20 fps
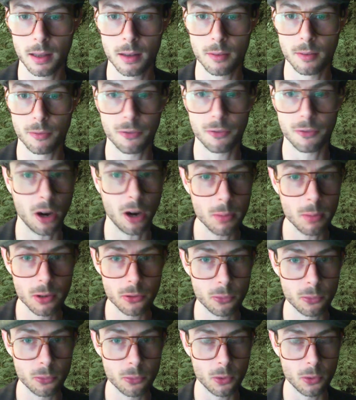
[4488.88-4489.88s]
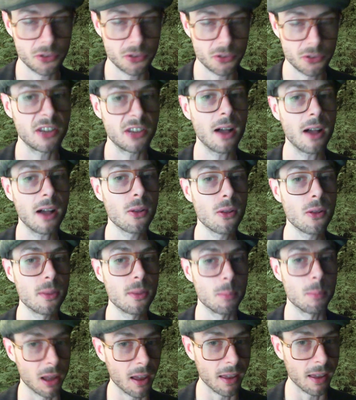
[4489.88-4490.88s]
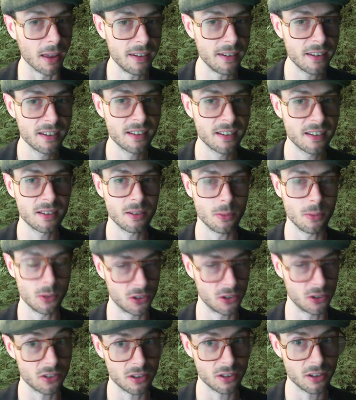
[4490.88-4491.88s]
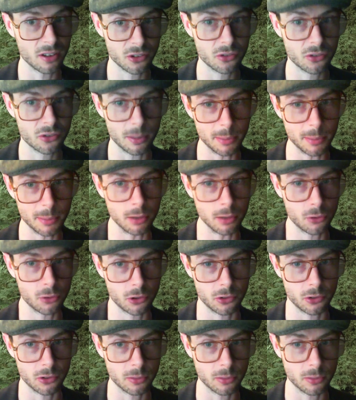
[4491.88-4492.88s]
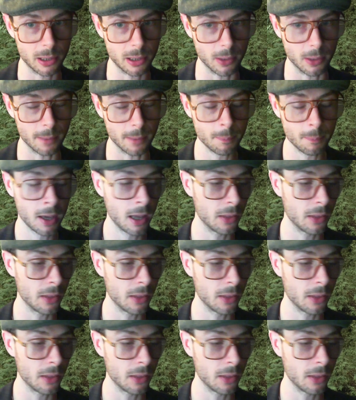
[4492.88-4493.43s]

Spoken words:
Farmers will sell the blood, which is extremely nutritious, by the way.